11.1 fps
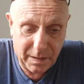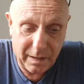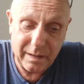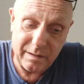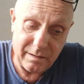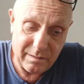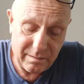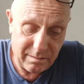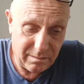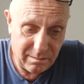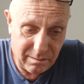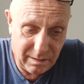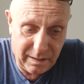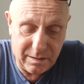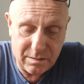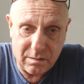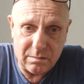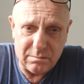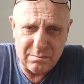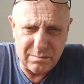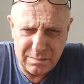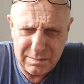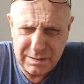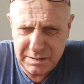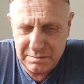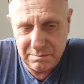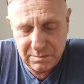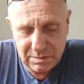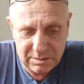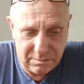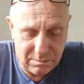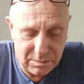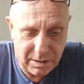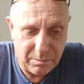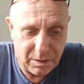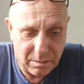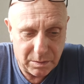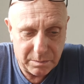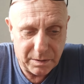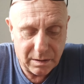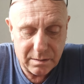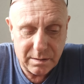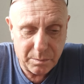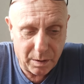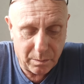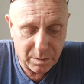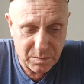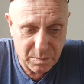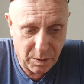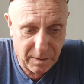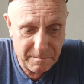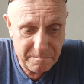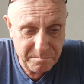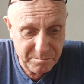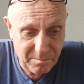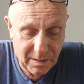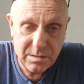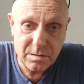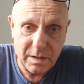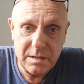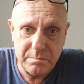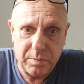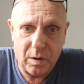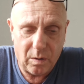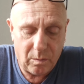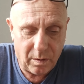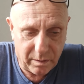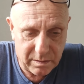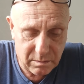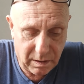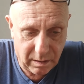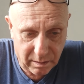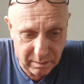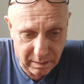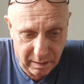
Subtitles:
and he's got similar mobility problems, but so he's bought one as well.